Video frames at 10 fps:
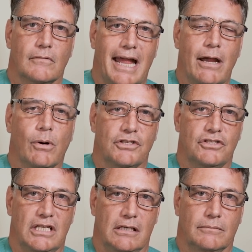
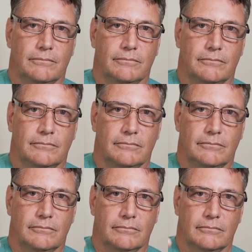A1C.
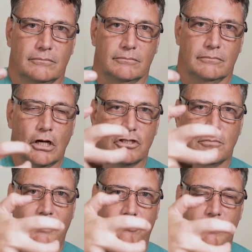Those are
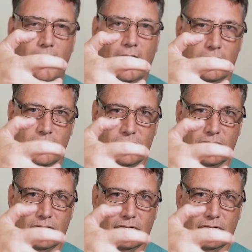my three markers.